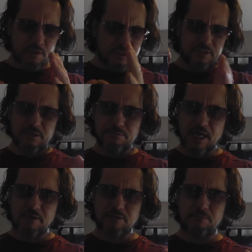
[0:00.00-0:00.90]
because
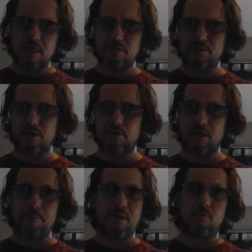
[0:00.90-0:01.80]
sometimes the
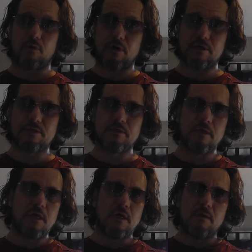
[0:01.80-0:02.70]
melatonin, I mean, it works,
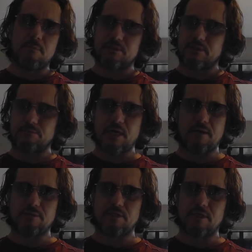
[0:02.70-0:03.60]
but
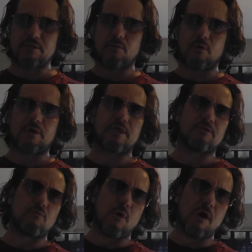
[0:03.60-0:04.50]
sometimes it doesn't work
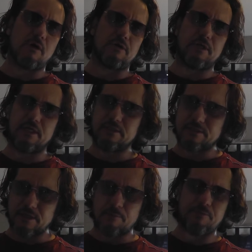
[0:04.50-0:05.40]
as well. You need
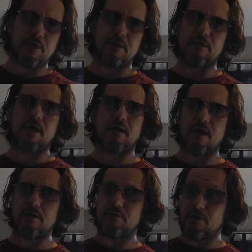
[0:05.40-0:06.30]
something.
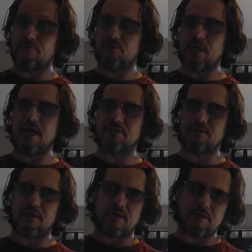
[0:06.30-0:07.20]
I don't know if you
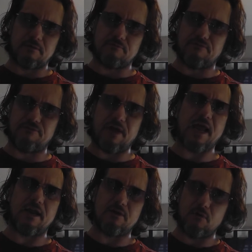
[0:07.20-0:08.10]
guys like
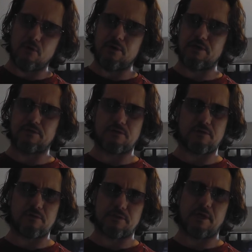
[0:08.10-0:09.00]
fan noise
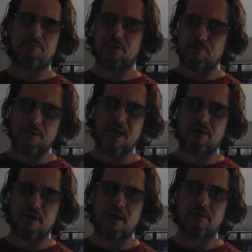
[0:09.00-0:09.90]
or something in the
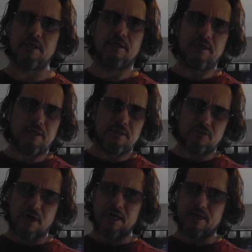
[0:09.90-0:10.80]
background.
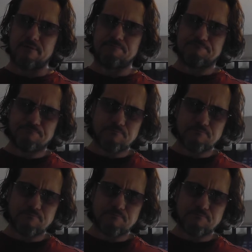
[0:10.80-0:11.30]
Try to